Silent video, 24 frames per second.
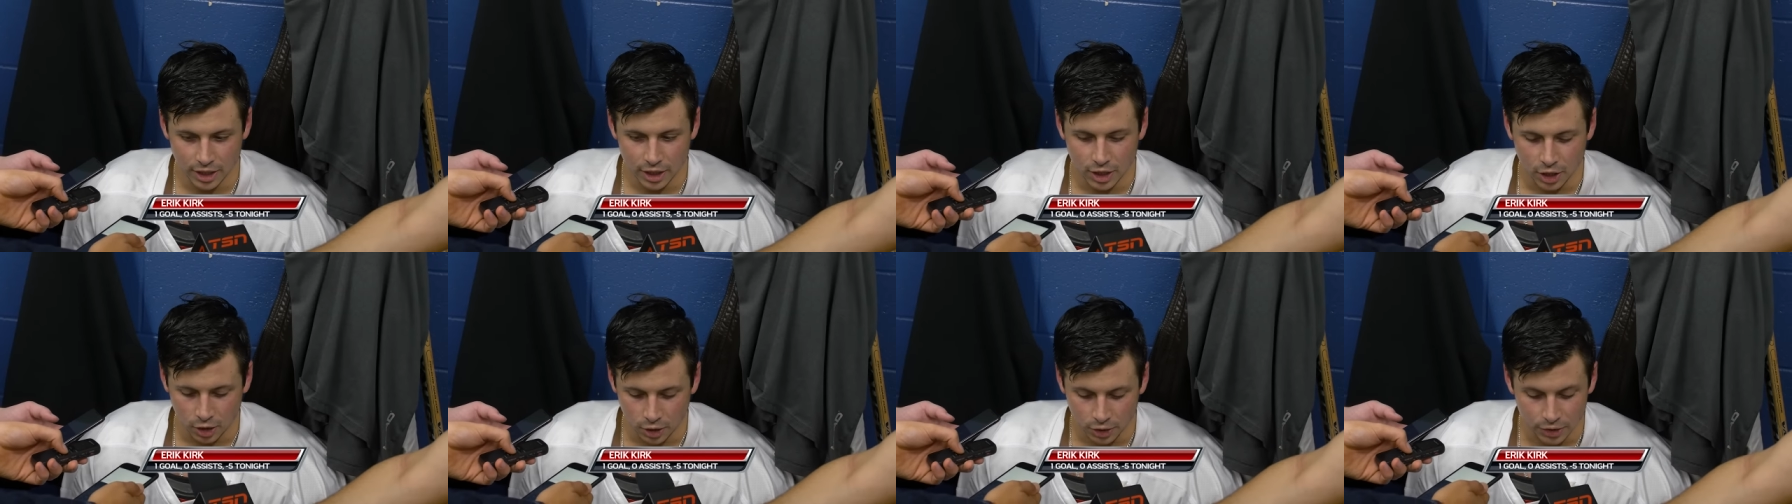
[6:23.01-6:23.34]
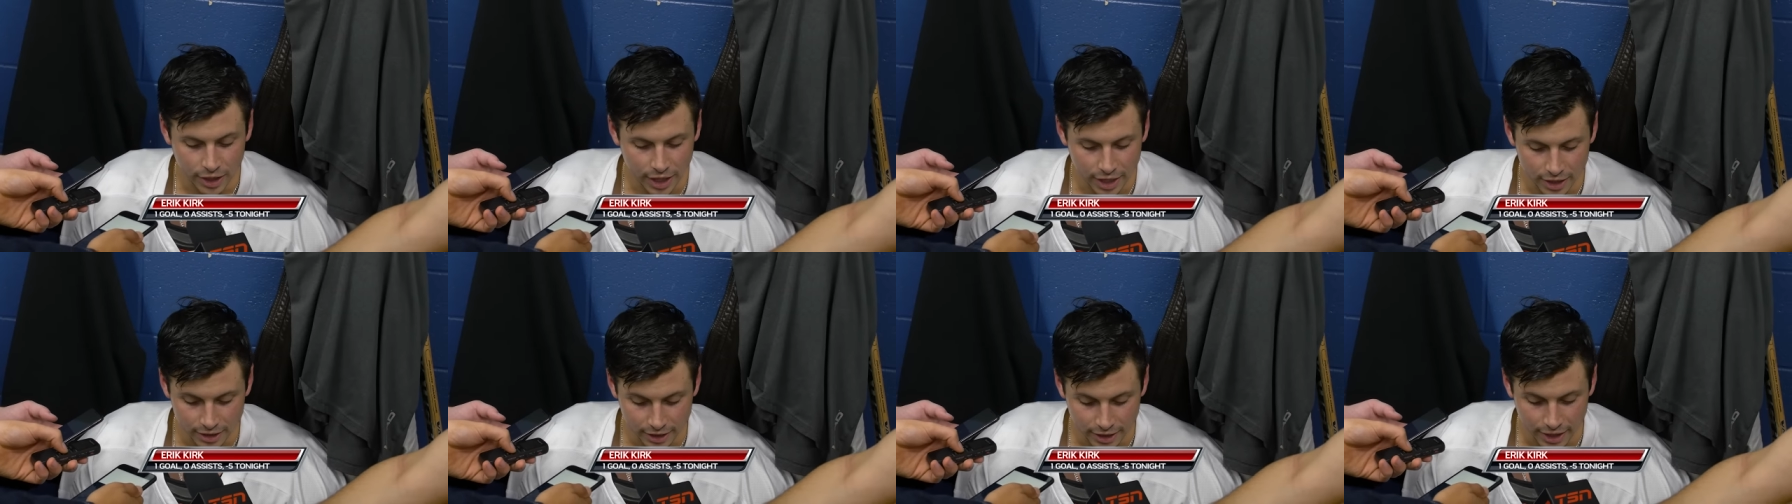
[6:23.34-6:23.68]
call
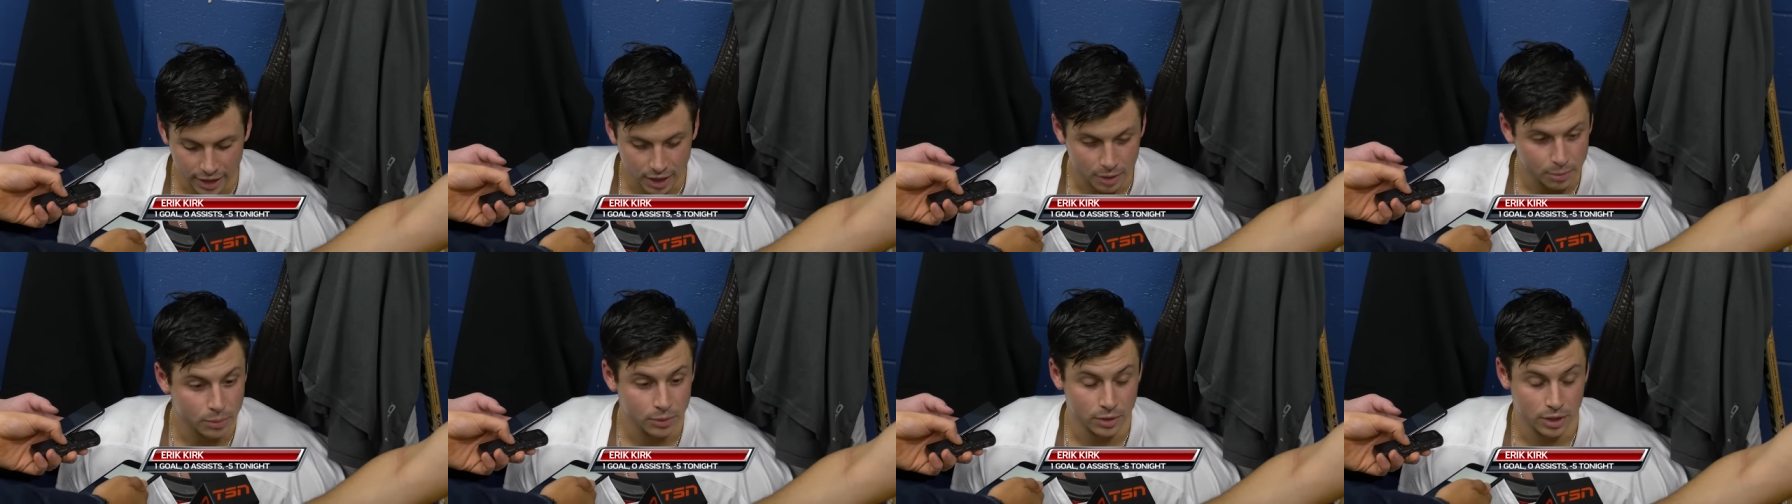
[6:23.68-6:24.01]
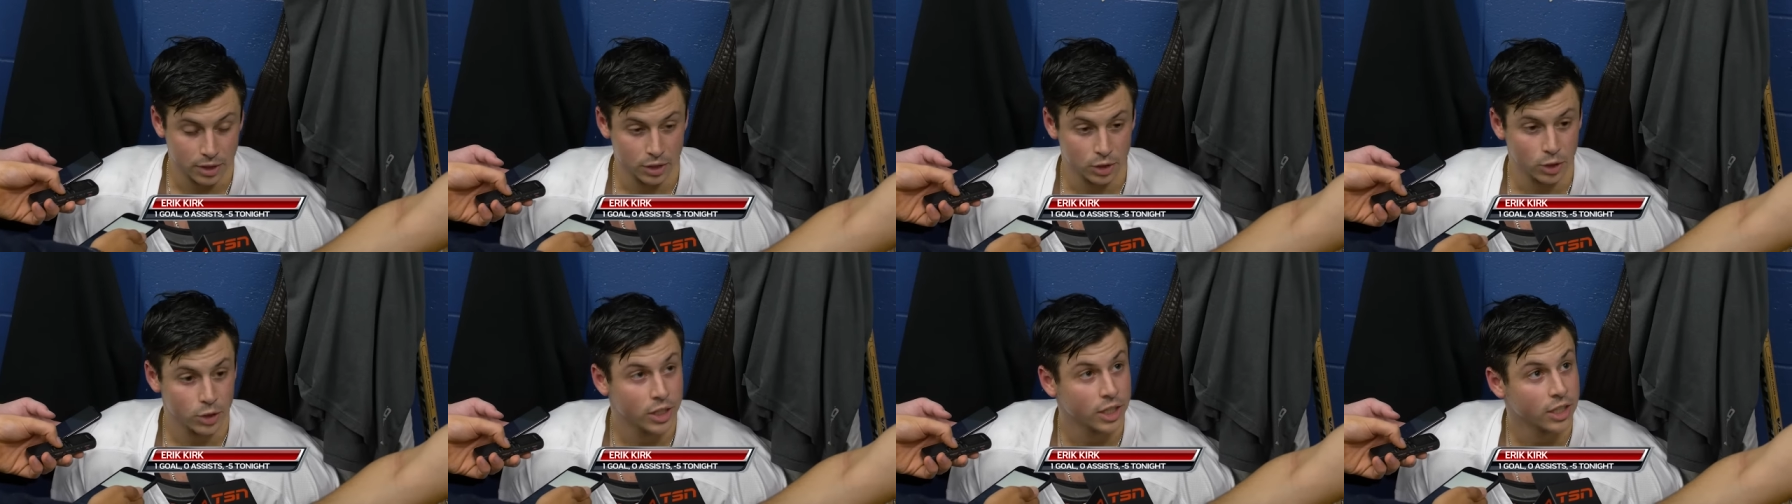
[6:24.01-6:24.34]
that get up
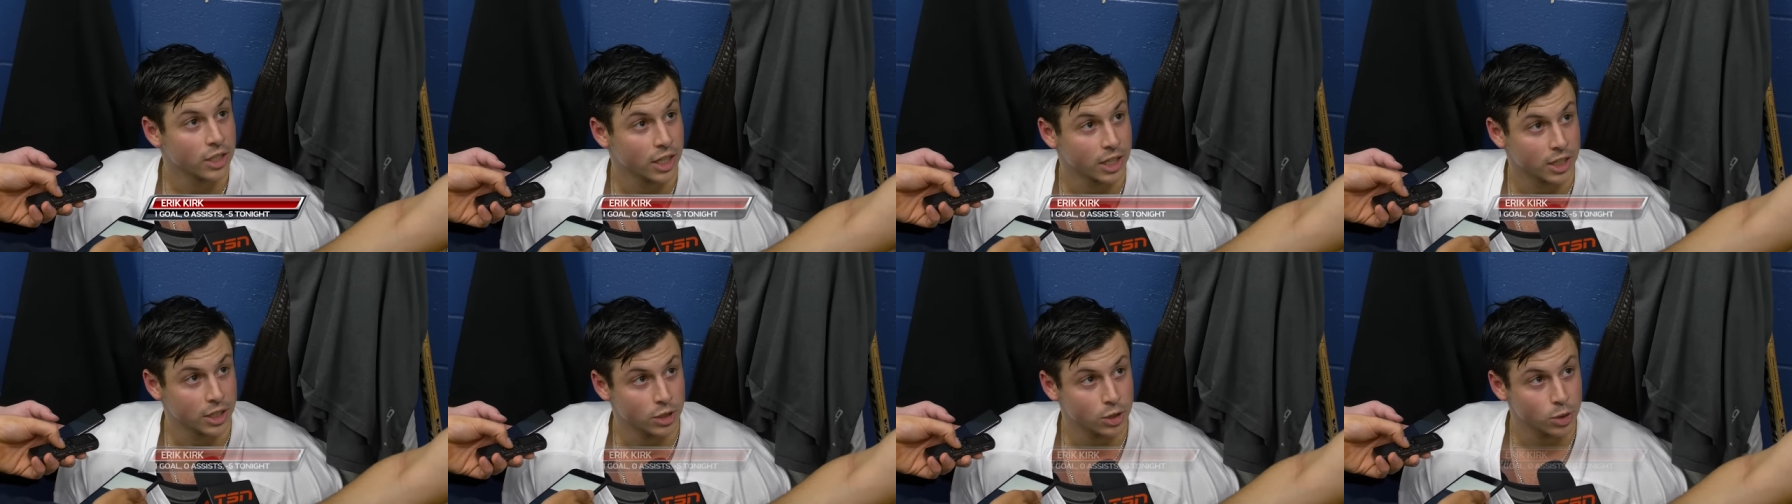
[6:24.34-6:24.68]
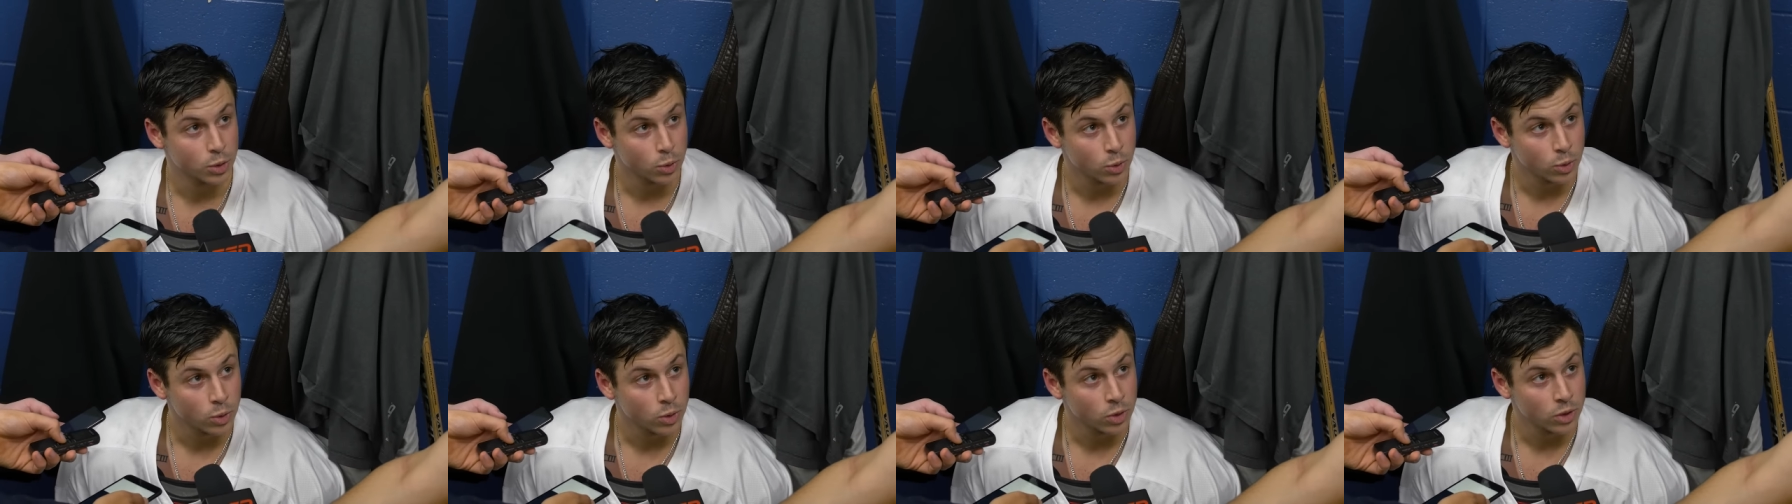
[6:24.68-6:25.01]
looking like a
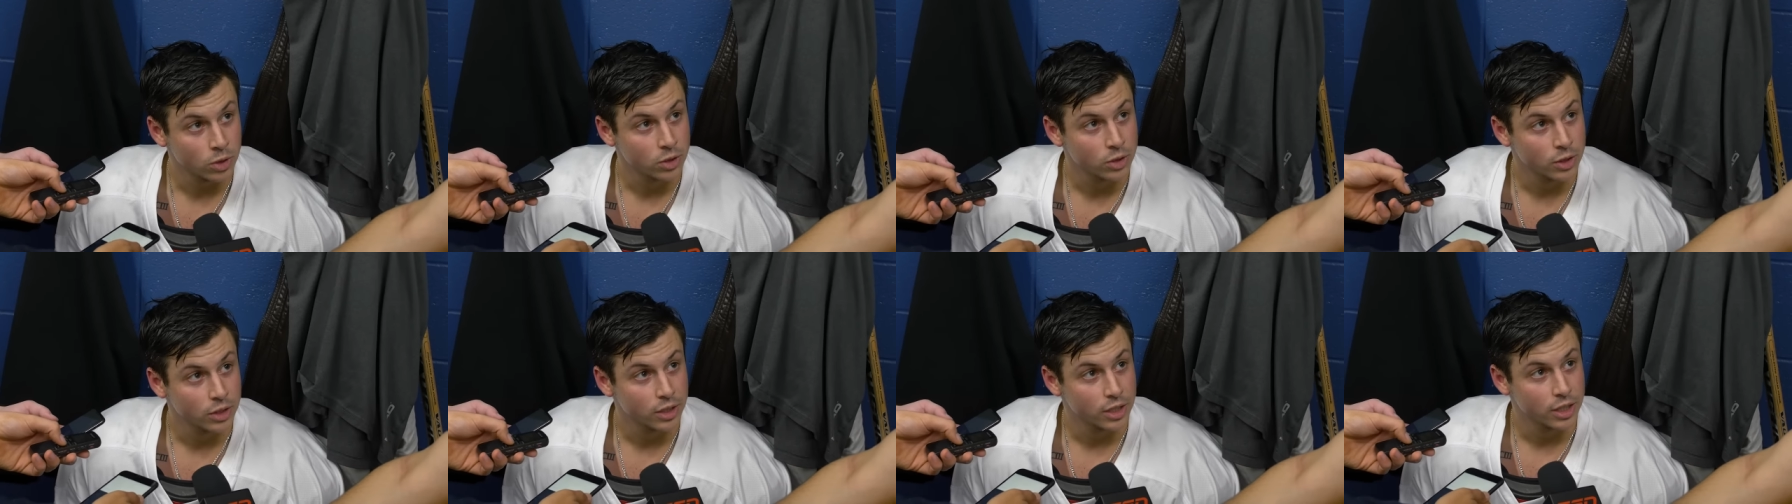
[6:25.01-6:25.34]
tool.